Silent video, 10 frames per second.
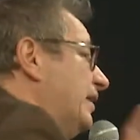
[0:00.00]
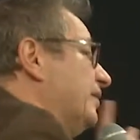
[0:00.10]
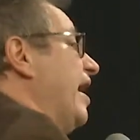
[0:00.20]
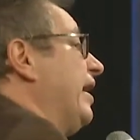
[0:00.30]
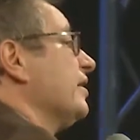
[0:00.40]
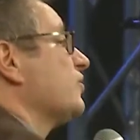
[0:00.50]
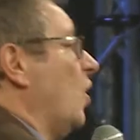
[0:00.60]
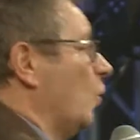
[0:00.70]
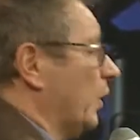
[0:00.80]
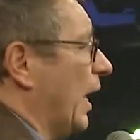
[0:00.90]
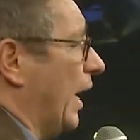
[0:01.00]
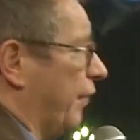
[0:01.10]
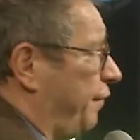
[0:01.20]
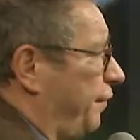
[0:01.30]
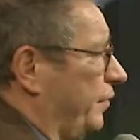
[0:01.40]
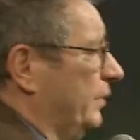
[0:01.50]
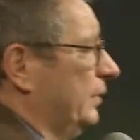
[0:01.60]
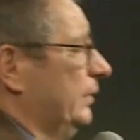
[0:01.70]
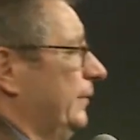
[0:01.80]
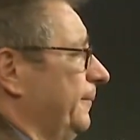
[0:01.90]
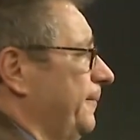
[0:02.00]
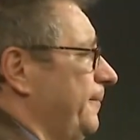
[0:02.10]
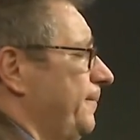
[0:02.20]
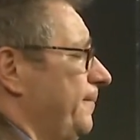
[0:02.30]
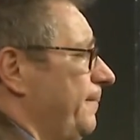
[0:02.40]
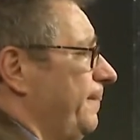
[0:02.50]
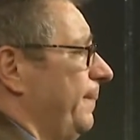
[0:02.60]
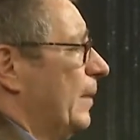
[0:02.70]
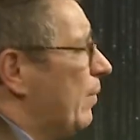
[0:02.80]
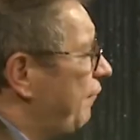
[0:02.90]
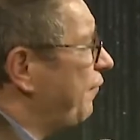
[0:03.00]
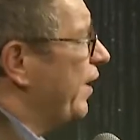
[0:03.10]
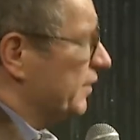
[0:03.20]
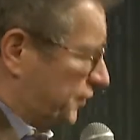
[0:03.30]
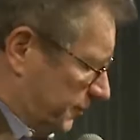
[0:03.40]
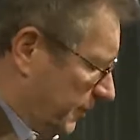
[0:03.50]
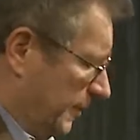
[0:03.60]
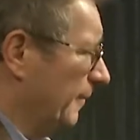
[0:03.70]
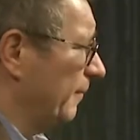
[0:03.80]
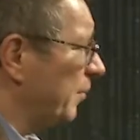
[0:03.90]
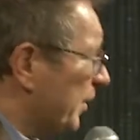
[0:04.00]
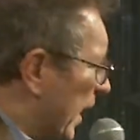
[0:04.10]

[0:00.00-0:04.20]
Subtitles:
to take his own life. My friends, let me